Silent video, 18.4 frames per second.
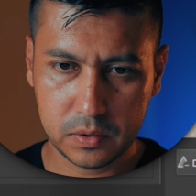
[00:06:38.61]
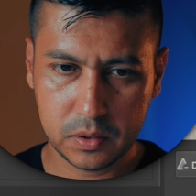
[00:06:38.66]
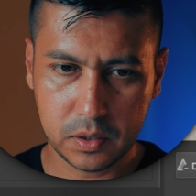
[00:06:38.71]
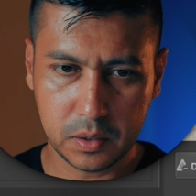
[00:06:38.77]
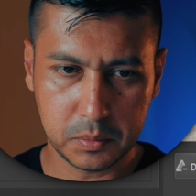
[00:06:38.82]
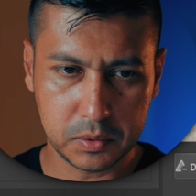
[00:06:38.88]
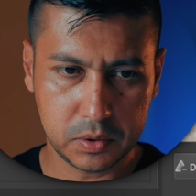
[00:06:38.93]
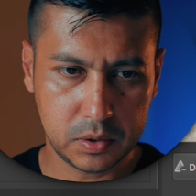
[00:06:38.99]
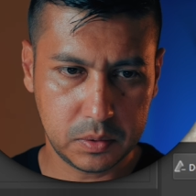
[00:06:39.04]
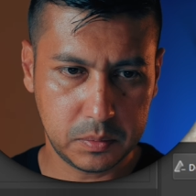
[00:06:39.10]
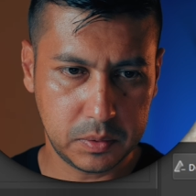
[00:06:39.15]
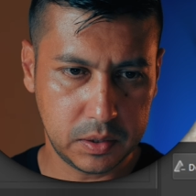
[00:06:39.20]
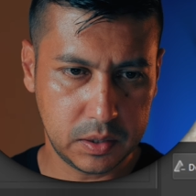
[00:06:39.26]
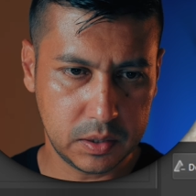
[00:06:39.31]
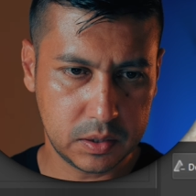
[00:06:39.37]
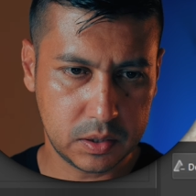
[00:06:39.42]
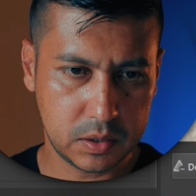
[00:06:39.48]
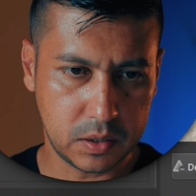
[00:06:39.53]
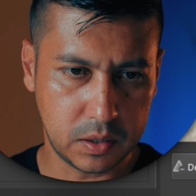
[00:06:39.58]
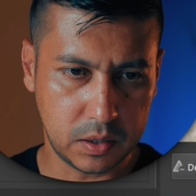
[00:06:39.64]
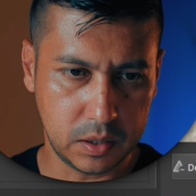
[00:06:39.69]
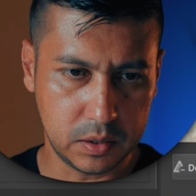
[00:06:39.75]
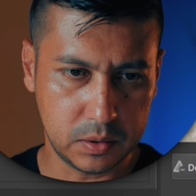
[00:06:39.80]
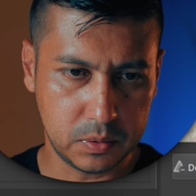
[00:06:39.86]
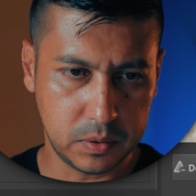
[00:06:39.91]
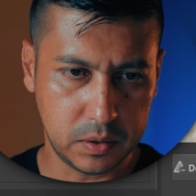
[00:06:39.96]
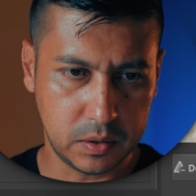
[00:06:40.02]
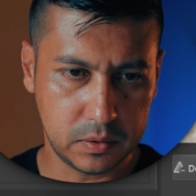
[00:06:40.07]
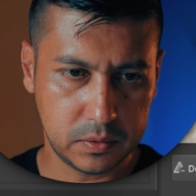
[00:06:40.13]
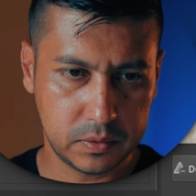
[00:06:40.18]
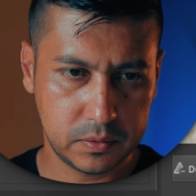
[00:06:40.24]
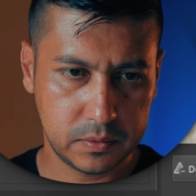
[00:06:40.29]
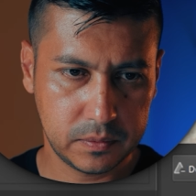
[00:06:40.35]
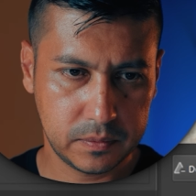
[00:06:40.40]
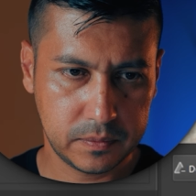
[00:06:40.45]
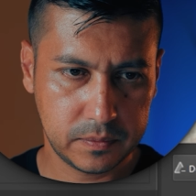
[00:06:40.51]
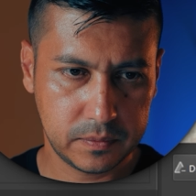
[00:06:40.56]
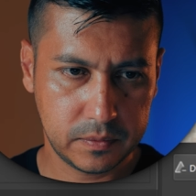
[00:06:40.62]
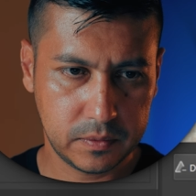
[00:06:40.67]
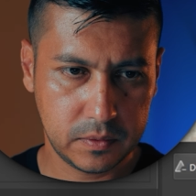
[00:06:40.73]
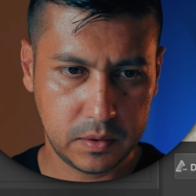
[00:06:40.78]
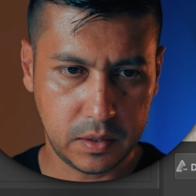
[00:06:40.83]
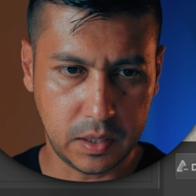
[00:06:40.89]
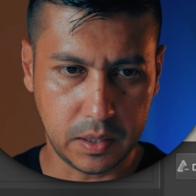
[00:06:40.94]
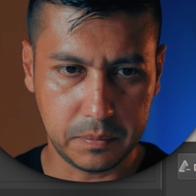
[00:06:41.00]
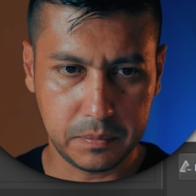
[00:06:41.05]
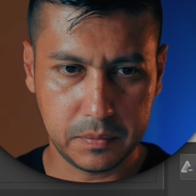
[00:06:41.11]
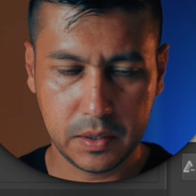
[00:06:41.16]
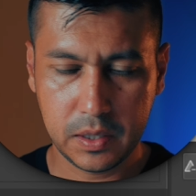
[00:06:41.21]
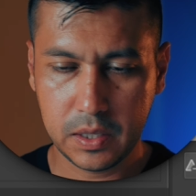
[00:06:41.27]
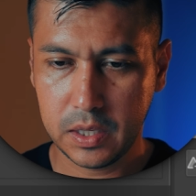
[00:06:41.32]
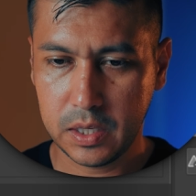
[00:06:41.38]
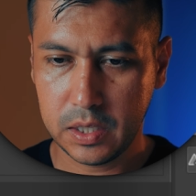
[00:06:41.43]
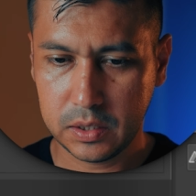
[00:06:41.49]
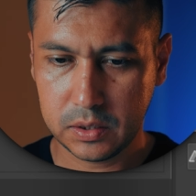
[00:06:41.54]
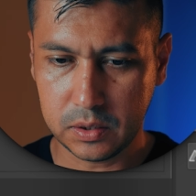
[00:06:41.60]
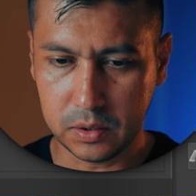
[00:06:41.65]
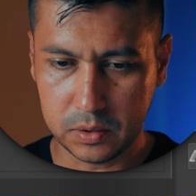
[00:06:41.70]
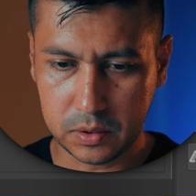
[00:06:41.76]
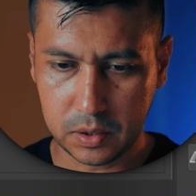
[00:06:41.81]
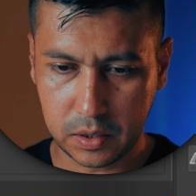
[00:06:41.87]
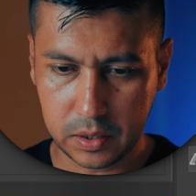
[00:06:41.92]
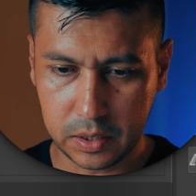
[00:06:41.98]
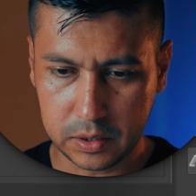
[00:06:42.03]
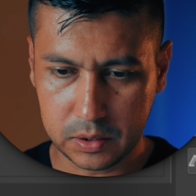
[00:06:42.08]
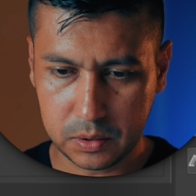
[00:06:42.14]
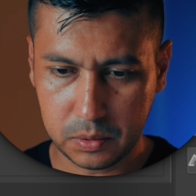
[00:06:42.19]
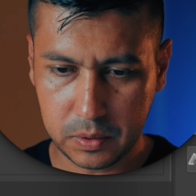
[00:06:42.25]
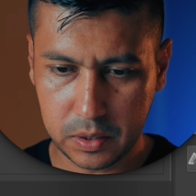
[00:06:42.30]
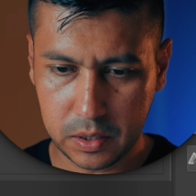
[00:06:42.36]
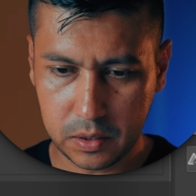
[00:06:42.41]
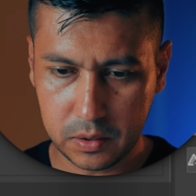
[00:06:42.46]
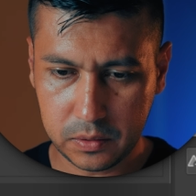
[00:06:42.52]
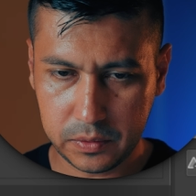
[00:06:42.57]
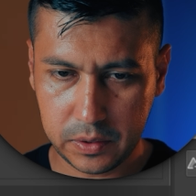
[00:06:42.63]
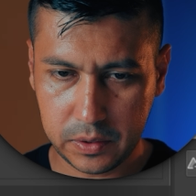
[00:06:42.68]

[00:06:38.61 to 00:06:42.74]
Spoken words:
I'm assuming this is target 12. Yep. So target 12